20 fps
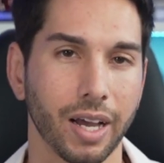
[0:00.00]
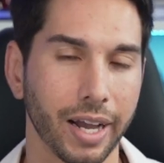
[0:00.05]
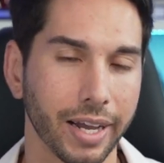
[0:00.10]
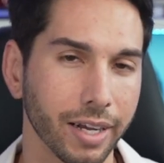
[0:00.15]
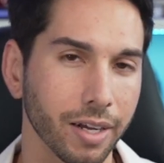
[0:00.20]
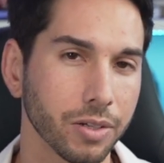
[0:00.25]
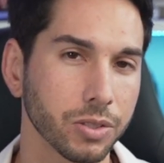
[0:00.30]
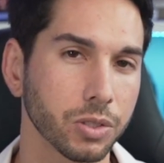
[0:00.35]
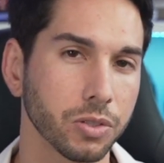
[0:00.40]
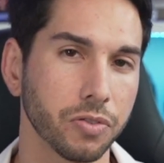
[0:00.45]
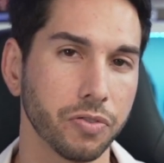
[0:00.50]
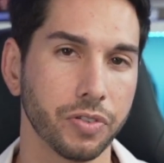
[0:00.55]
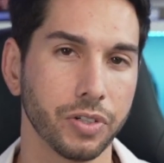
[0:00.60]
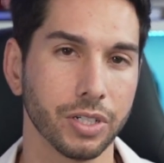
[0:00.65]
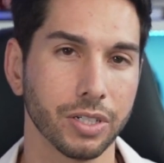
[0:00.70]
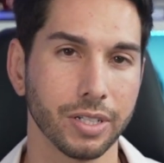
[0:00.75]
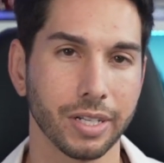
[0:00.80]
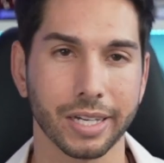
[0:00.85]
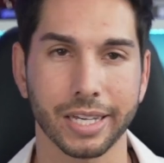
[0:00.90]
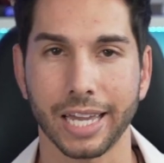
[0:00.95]
I also
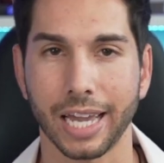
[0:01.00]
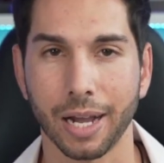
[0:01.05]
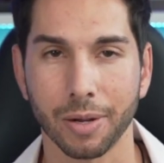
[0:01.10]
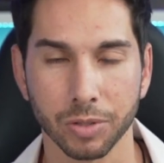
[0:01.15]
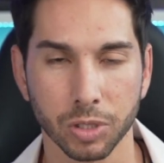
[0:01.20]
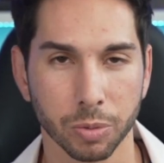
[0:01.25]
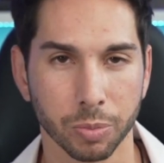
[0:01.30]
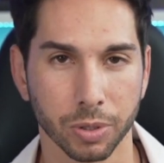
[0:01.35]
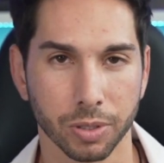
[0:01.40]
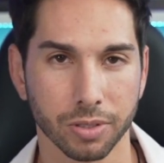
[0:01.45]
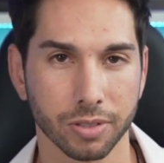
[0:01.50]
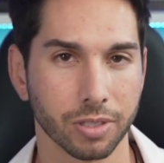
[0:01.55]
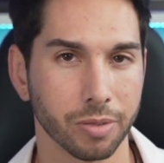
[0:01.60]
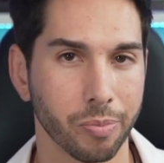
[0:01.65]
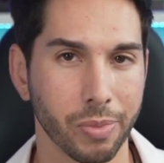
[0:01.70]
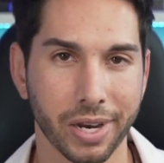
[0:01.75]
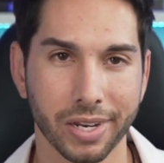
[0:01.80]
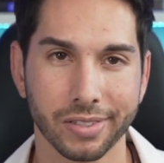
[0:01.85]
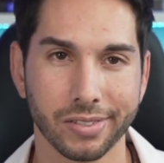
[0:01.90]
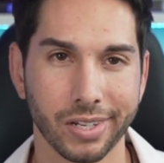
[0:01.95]
feel accountable to
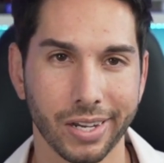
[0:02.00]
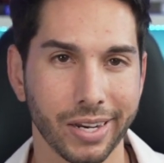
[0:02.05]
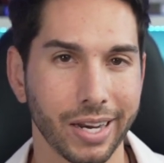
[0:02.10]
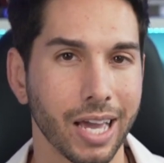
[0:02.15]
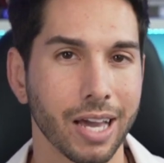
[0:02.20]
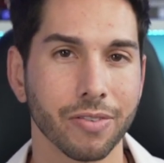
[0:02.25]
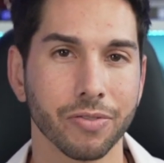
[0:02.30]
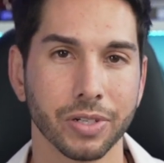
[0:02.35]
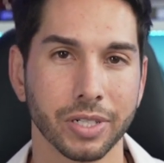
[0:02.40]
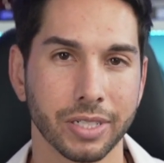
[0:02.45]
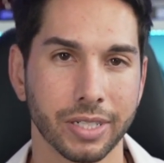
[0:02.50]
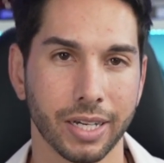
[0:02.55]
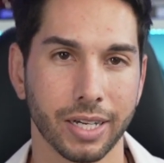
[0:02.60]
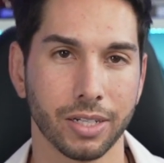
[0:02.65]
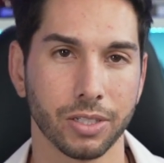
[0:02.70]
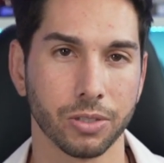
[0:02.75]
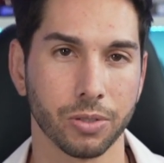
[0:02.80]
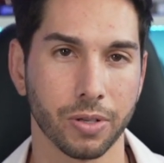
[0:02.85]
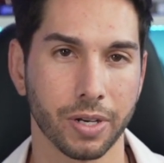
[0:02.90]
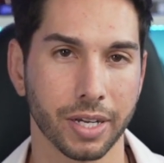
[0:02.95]
meditate every day
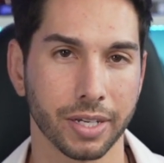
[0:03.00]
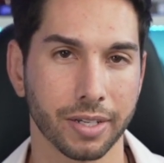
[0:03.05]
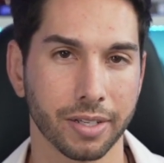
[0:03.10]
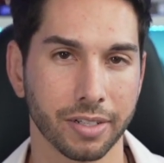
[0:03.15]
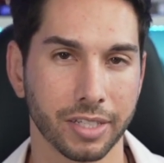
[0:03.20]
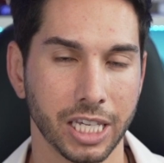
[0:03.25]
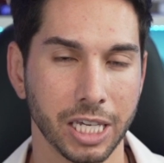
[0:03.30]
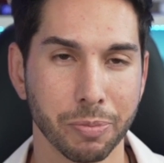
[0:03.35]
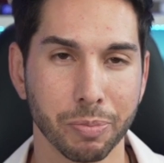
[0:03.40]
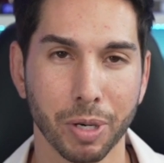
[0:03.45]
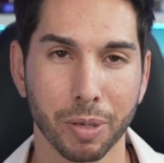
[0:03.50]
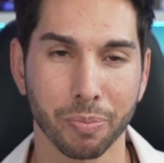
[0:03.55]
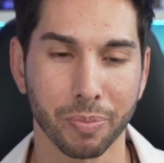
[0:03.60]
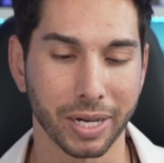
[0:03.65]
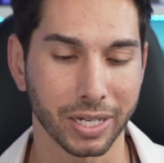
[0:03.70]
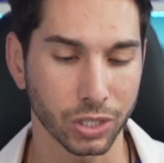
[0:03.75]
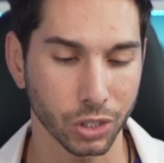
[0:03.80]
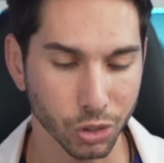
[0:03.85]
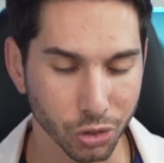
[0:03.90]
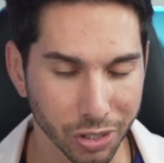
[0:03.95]
so that I can keep up
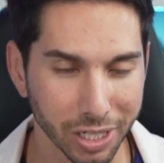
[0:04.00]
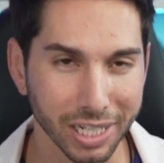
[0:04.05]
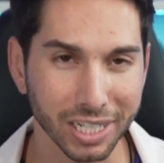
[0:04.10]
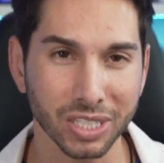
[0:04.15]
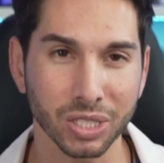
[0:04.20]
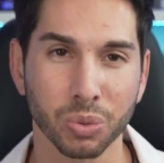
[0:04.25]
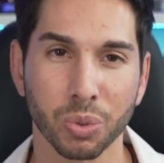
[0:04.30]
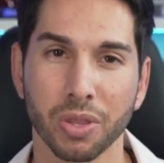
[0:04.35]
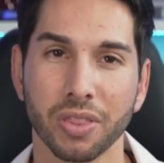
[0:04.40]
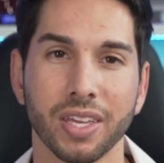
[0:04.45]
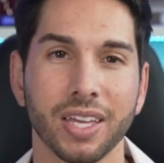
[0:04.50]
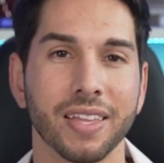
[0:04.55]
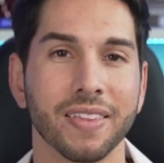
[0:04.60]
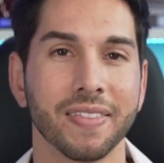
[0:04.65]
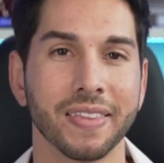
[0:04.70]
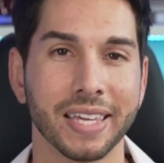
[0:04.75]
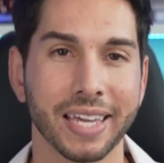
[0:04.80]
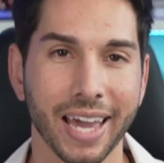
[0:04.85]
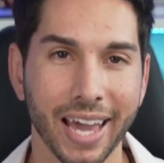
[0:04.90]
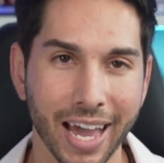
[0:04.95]
my streaks
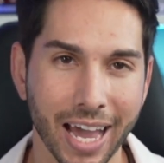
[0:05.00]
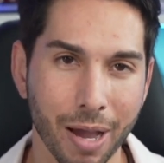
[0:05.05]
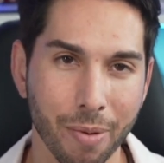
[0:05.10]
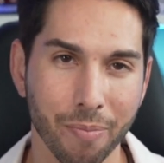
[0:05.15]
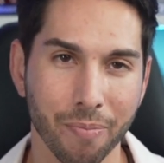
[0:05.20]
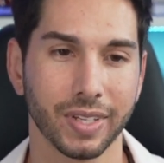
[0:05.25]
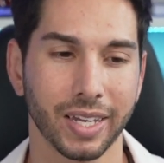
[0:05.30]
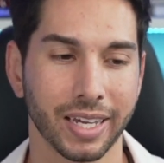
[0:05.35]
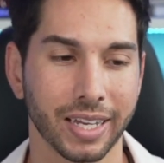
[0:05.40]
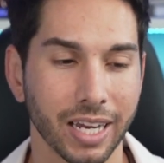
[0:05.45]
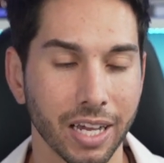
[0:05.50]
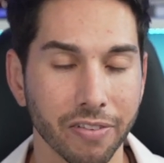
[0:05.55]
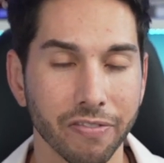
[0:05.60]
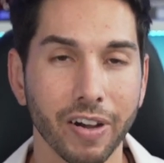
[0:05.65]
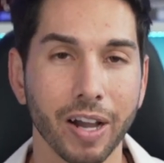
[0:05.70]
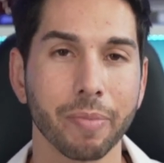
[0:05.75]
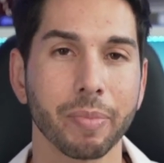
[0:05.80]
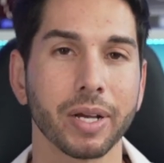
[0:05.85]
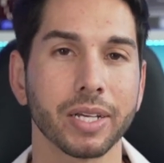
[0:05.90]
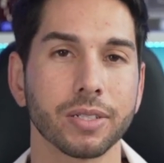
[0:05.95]
within the app and I
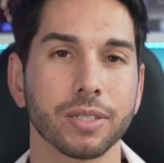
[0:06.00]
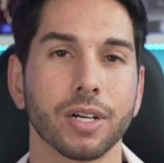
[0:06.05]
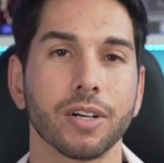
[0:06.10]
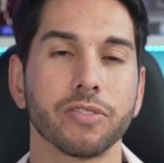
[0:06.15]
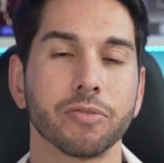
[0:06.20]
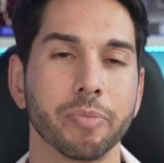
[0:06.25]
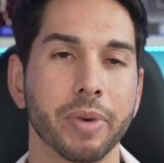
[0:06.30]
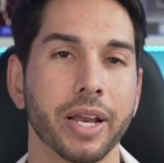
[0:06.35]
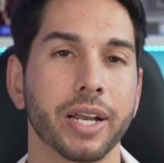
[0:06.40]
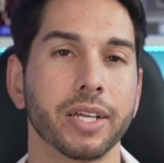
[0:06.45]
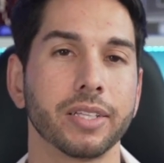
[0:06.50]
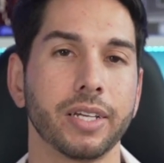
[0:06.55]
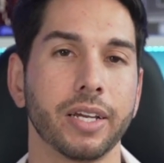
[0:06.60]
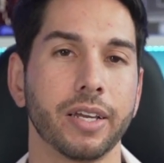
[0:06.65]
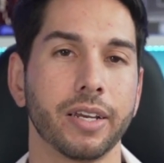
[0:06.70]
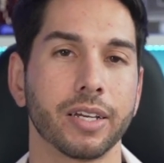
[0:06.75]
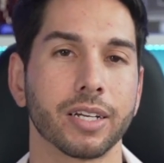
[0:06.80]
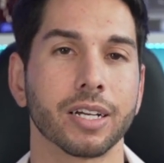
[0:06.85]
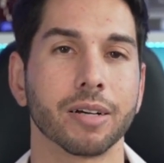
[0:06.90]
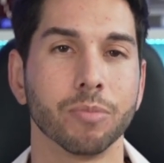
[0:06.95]
find myself
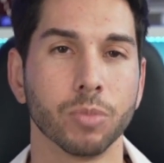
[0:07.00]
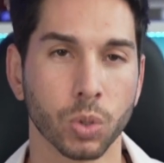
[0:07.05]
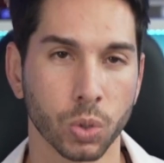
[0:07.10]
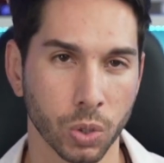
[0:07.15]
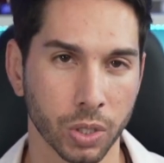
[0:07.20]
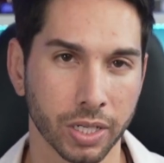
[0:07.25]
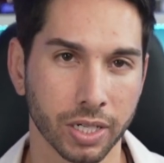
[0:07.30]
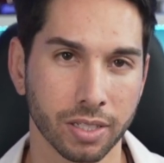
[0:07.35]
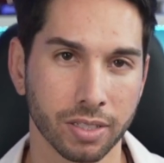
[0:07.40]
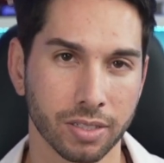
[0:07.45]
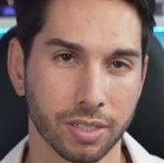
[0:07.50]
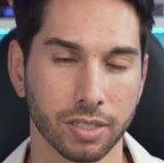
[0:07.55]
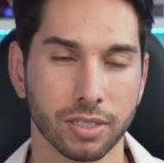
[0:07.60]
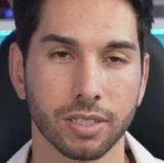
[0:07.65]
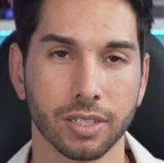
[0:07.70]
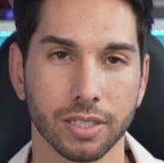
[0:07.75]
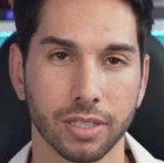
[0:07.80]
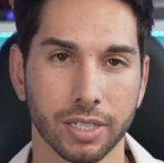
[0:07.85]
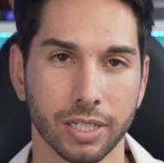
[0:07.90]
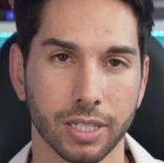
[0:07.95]
meditating more
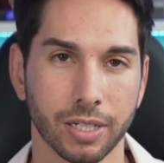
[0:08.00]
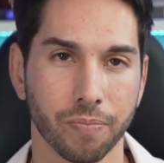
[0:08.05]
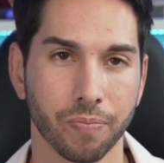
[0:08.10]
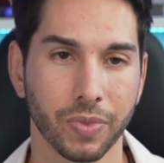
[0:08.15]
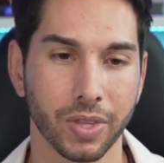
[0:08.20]
consistently.